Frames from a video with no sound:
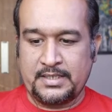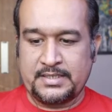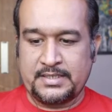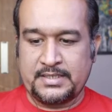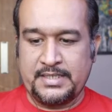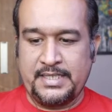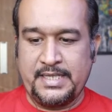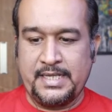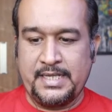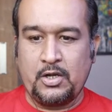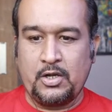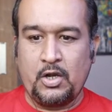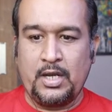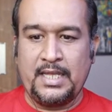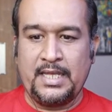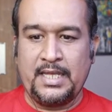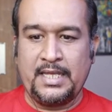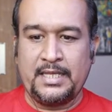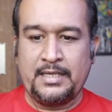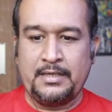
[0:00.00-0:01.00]
C
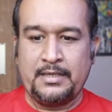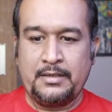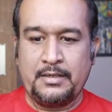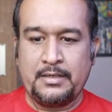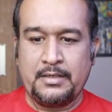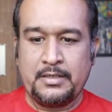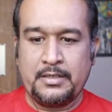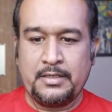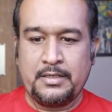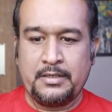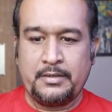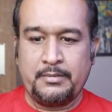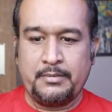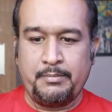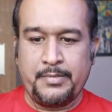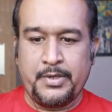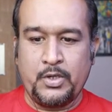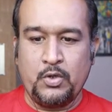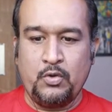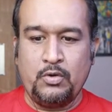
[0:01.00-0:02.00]
colon
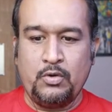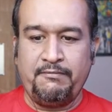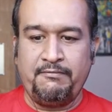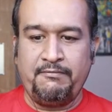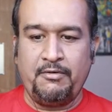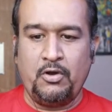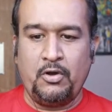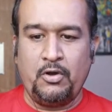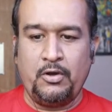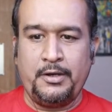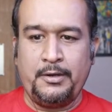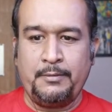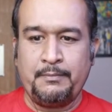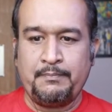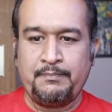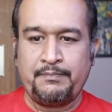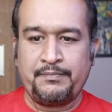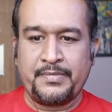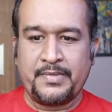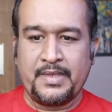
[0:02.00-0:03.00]
mule 4,
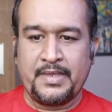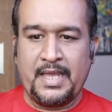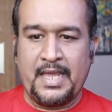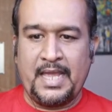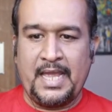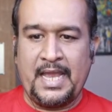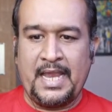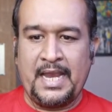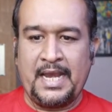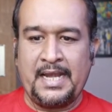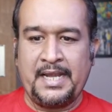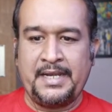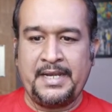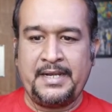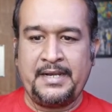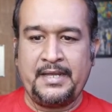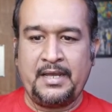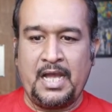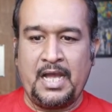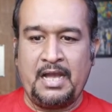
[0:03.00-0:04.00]

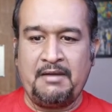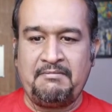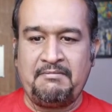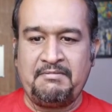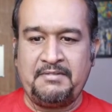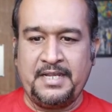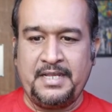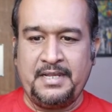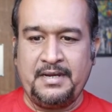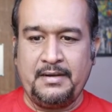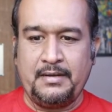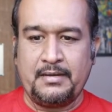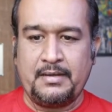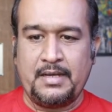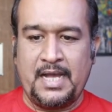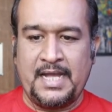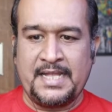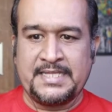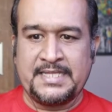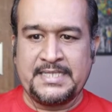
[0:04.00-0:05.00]
and after
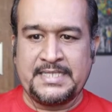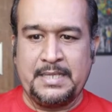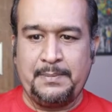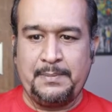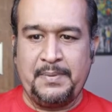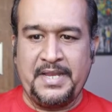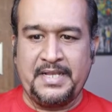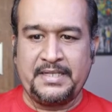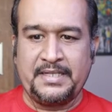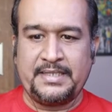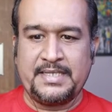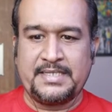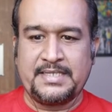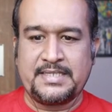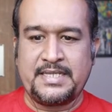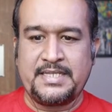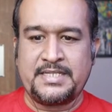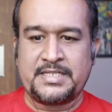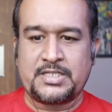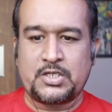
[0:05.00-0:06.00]
unzipping
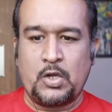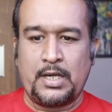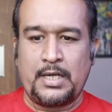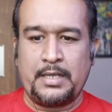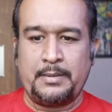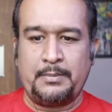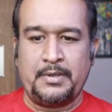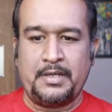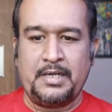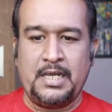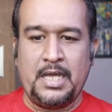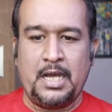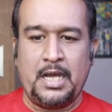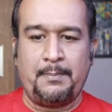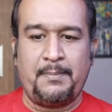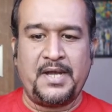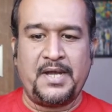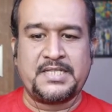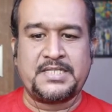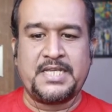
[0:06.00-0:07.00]
this installable
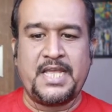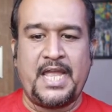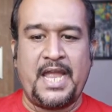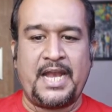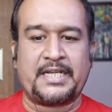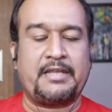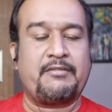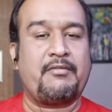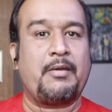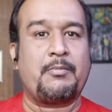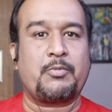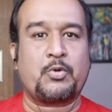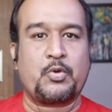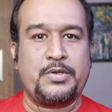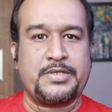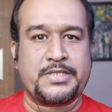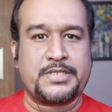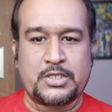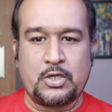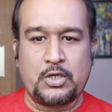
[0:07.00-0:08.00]
Apache Active
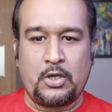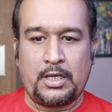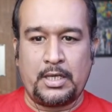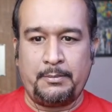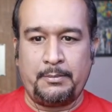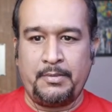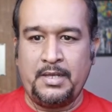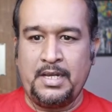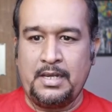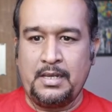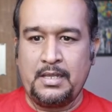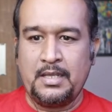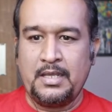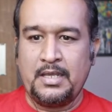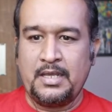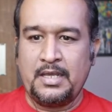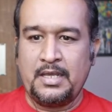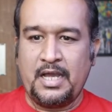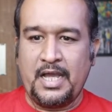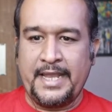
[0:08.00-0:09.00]
MQ installable,
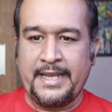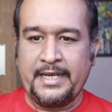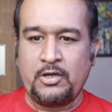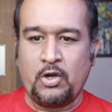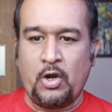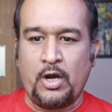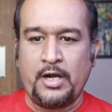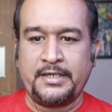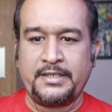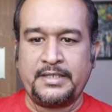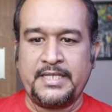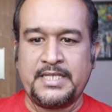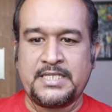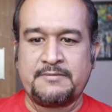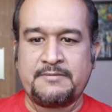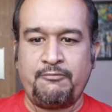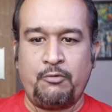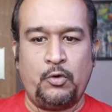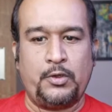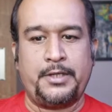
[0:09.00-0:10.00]
I got
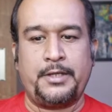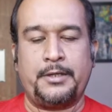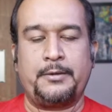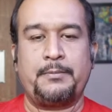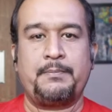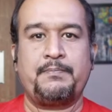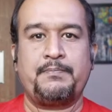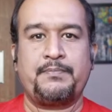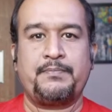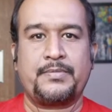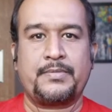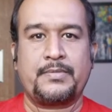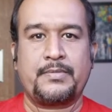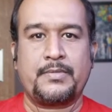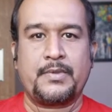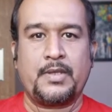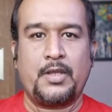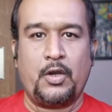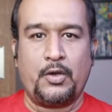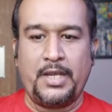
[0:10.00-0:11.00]
this folder.
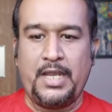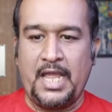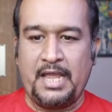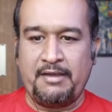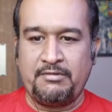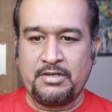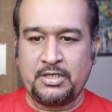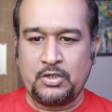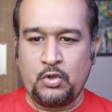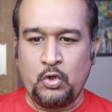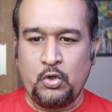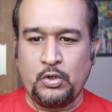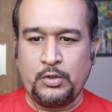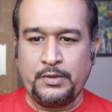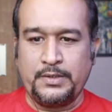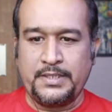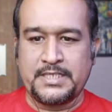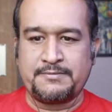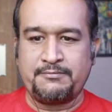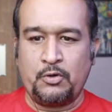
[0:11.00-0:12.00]
Okay, I will go
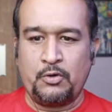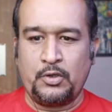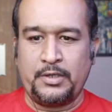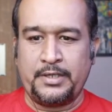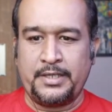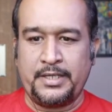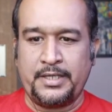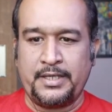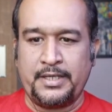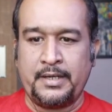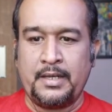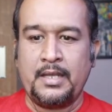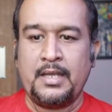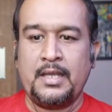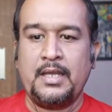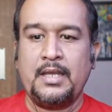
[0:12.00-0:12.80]
to this folder.